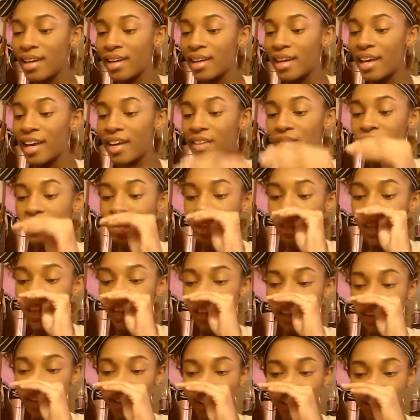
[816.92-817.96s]
gave
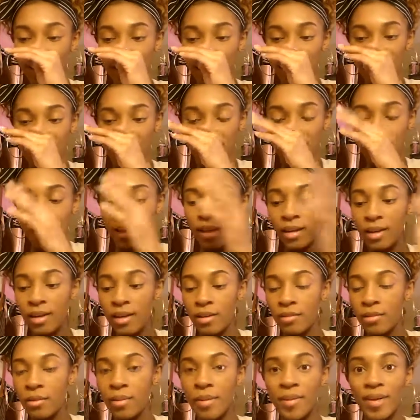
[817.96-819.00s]
me
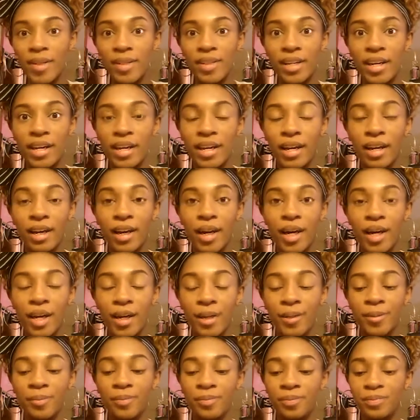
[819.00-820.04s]
for my birthday
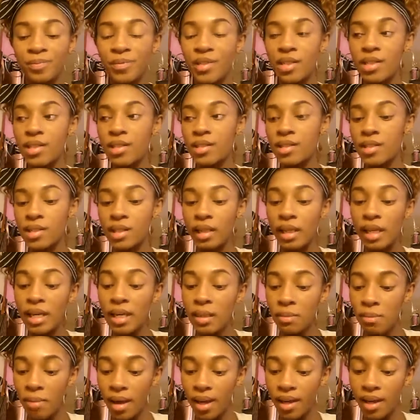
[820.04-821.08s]

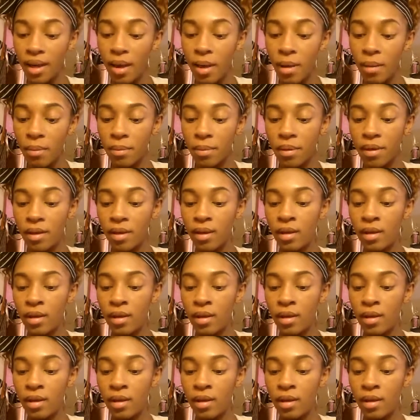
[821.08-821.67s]
sleek makeup.